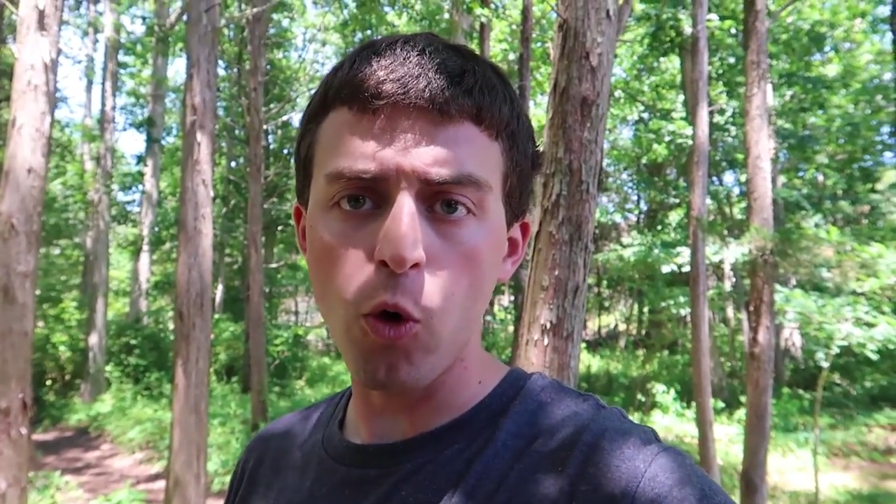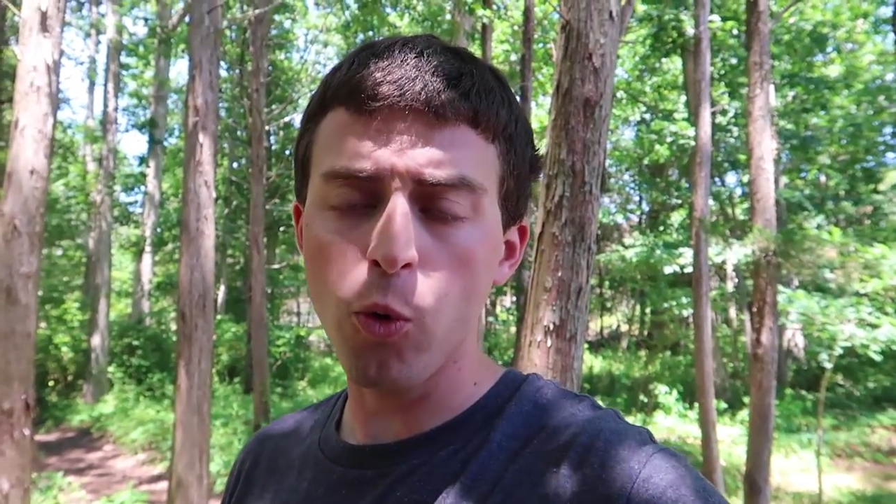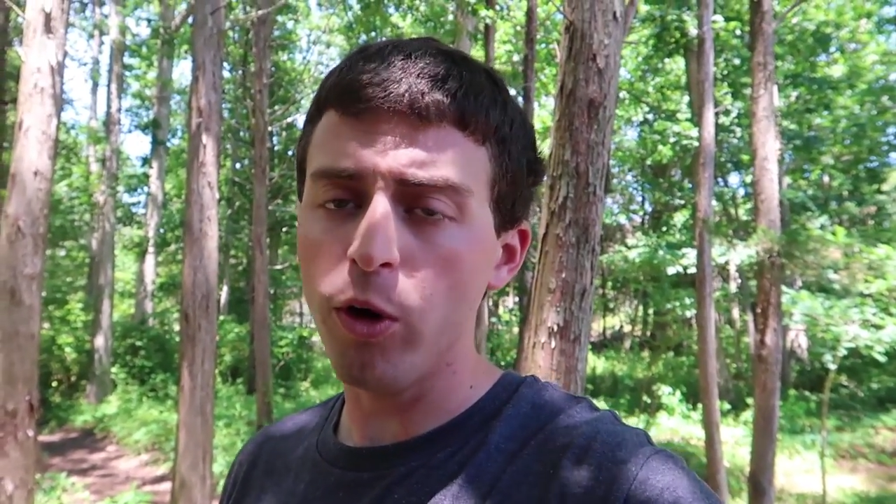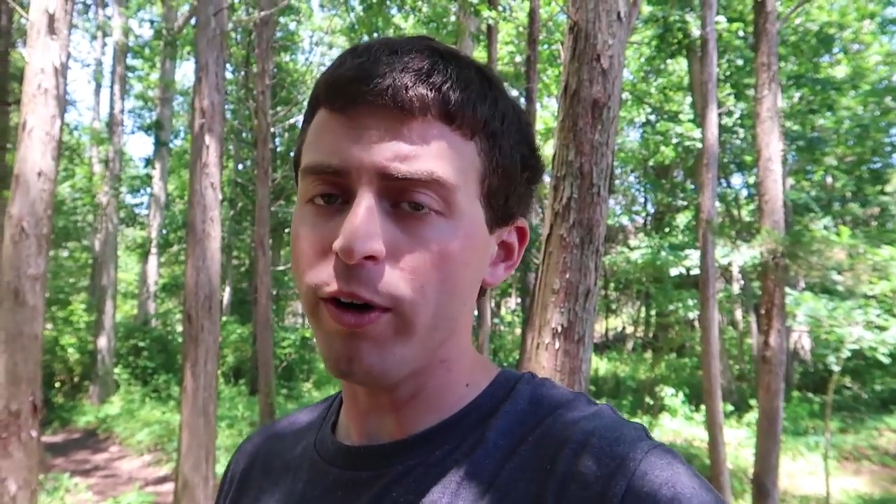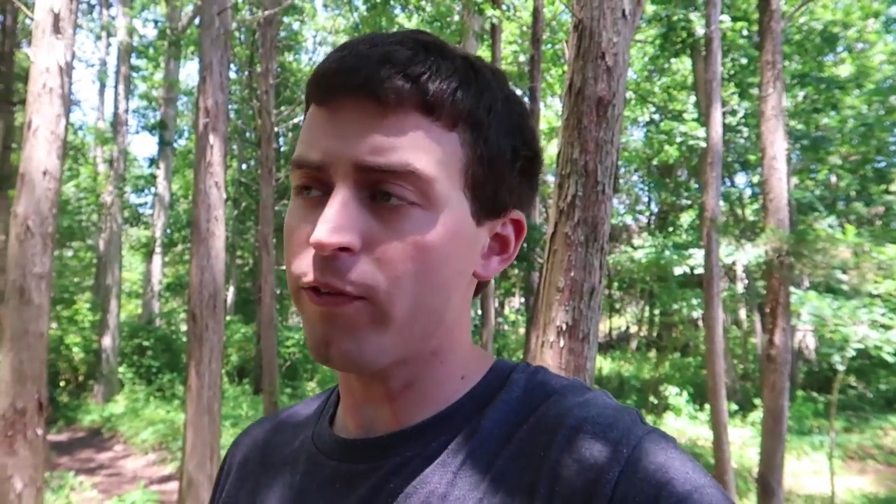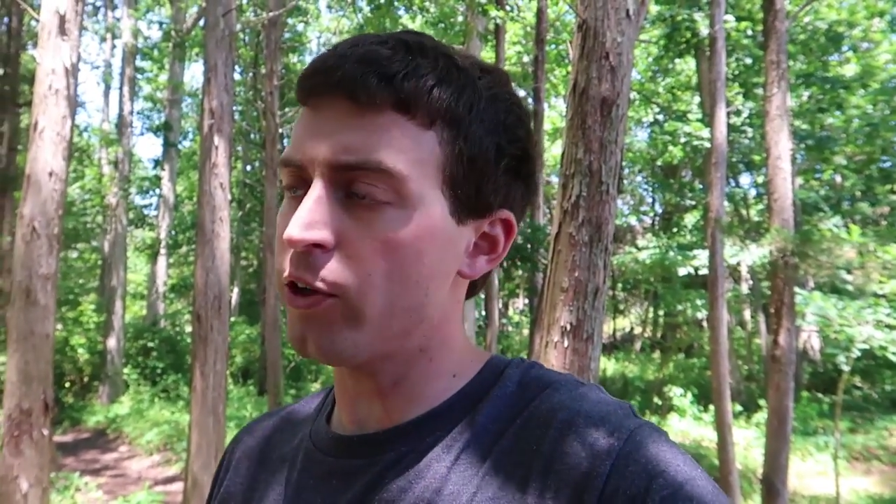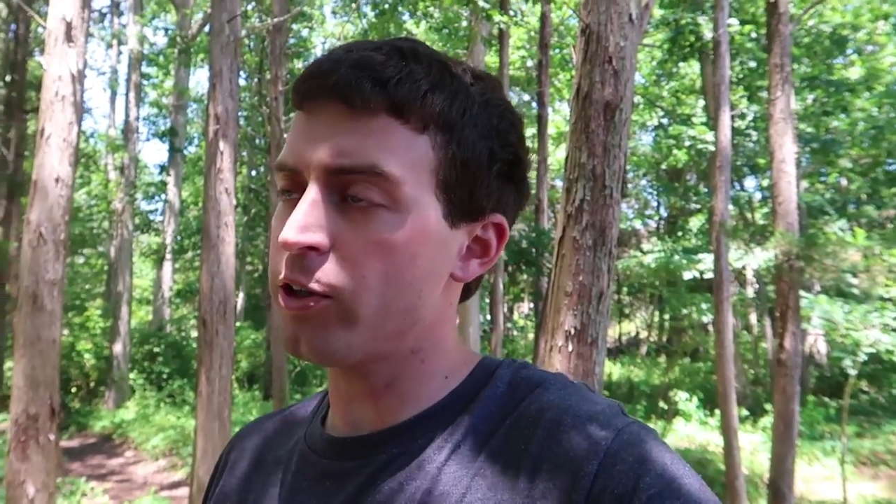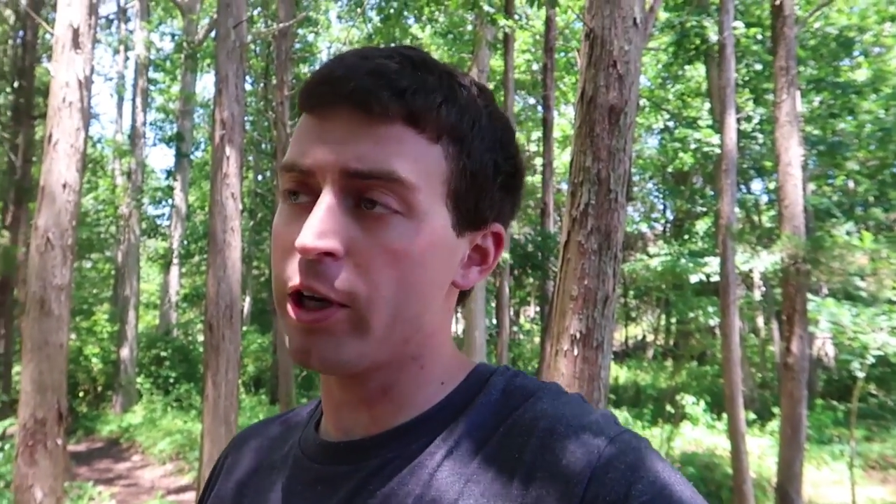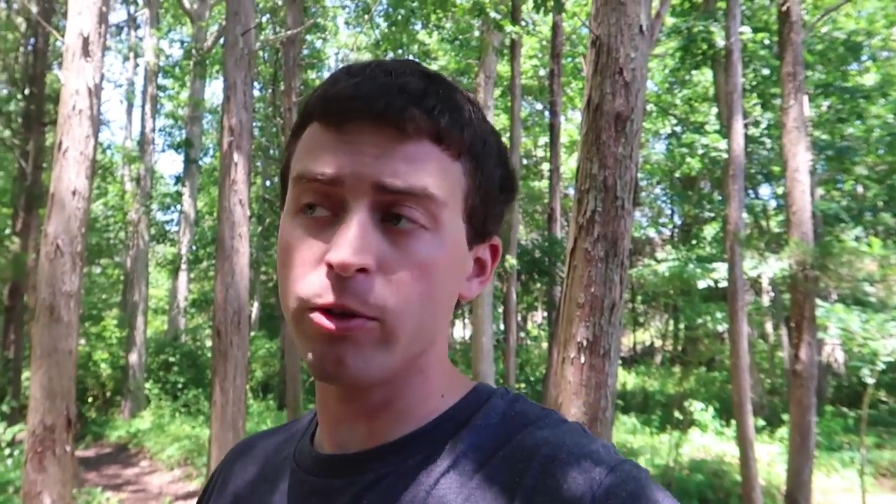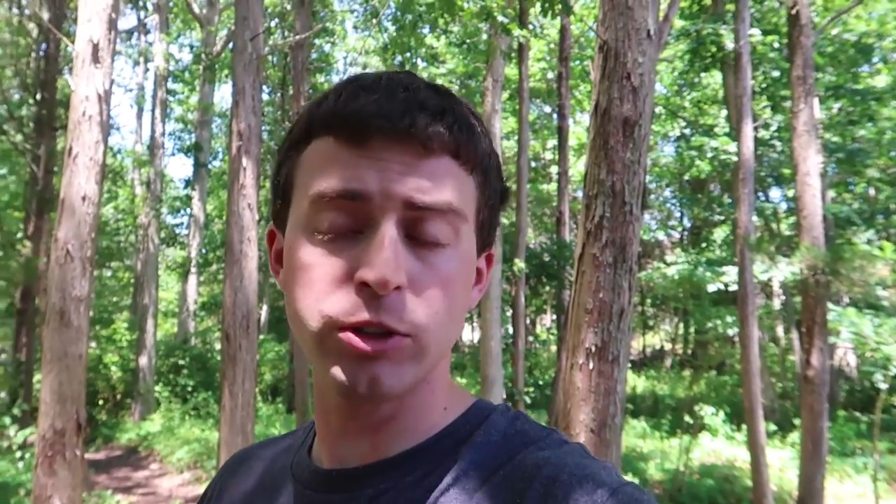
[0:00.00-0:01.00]
Or if
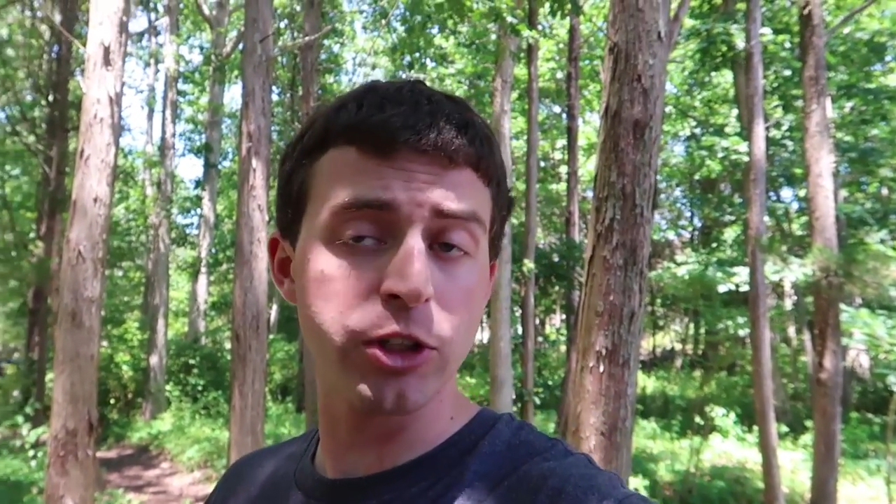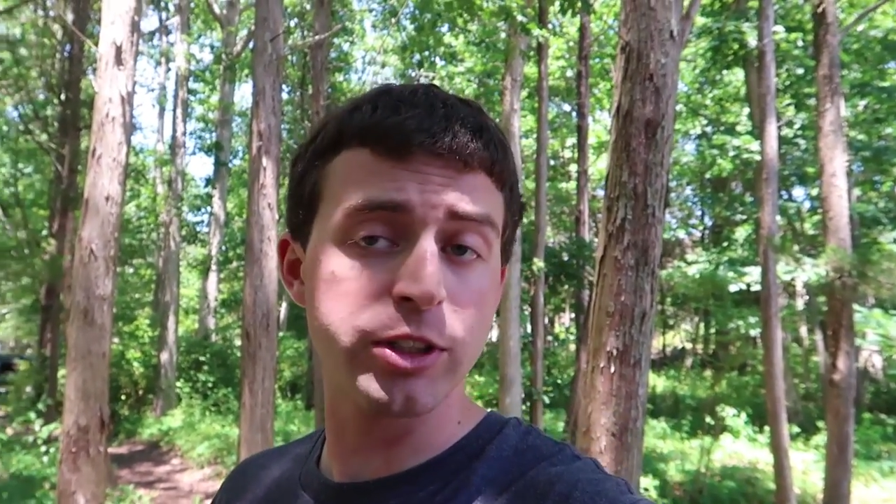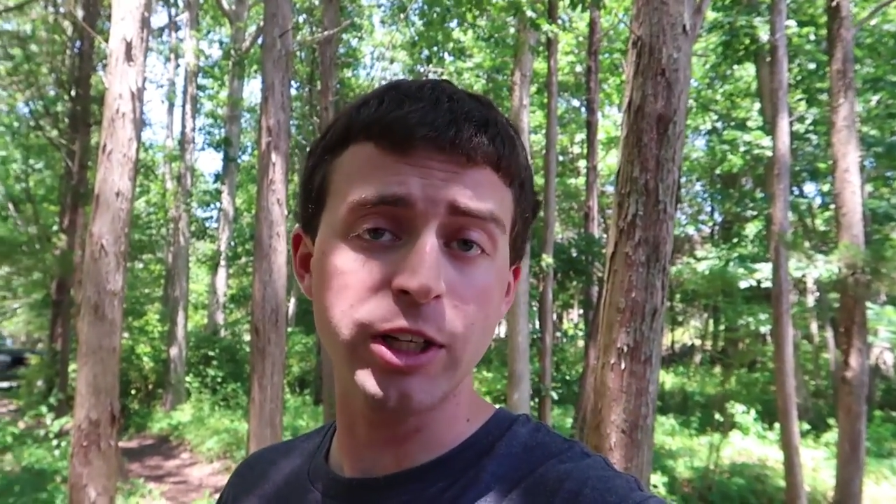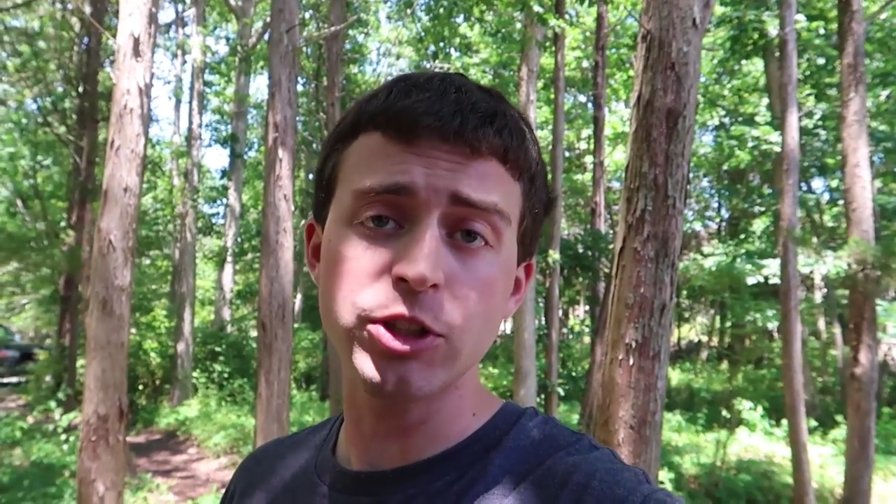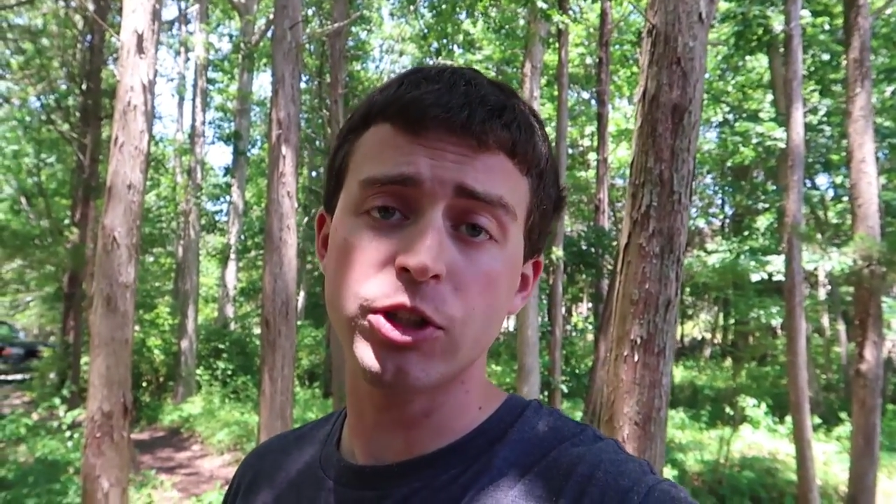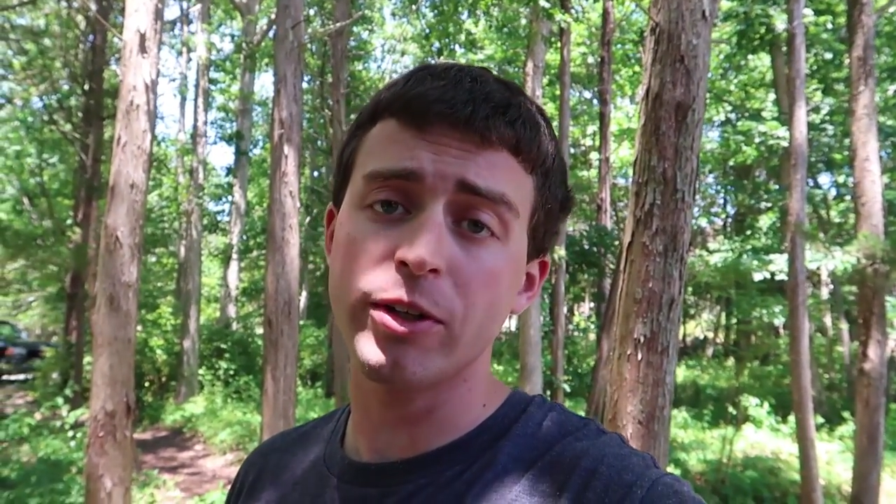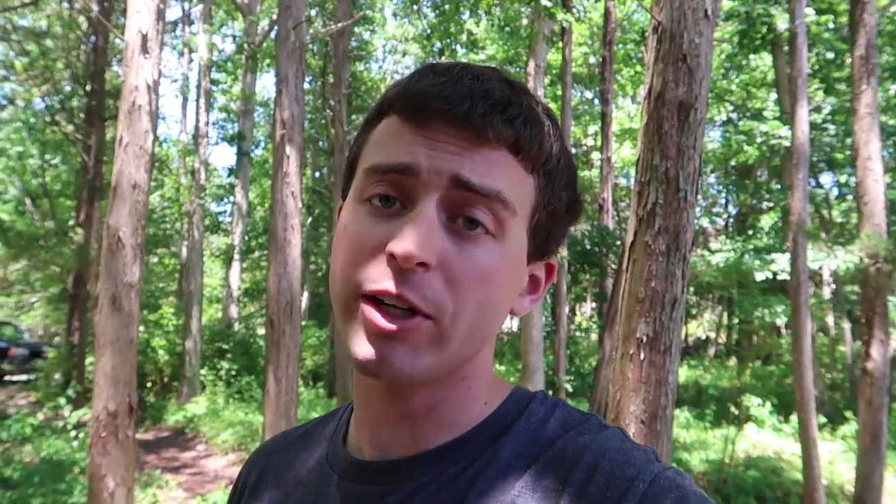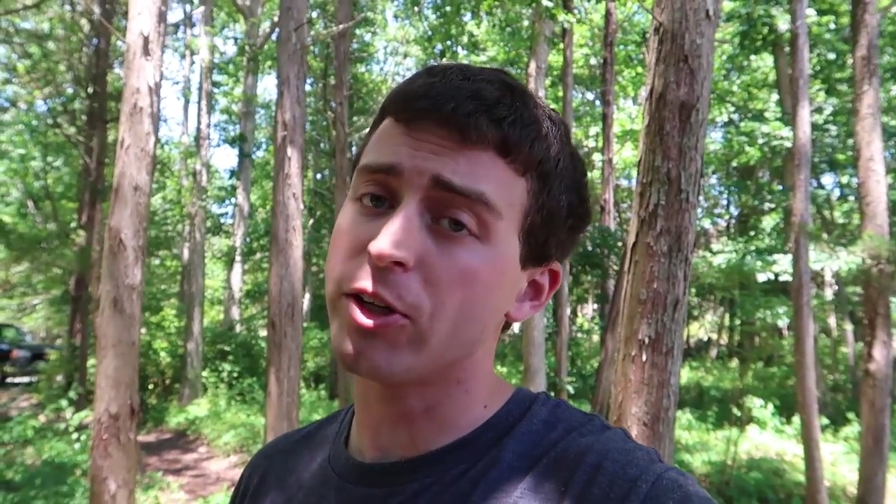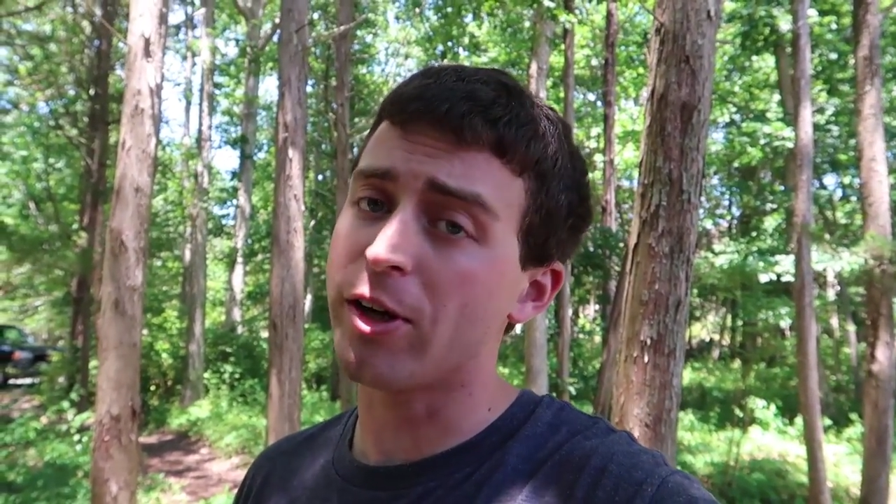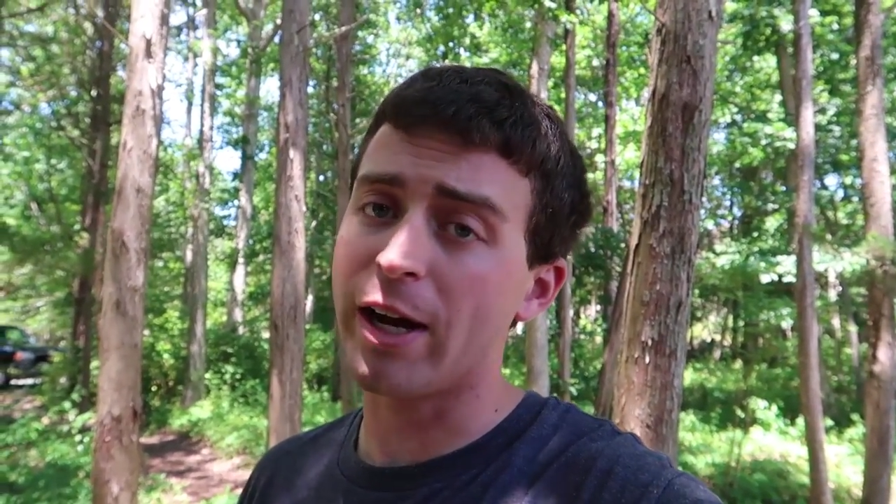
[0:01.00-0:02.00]
you're, you know, you're done shooting and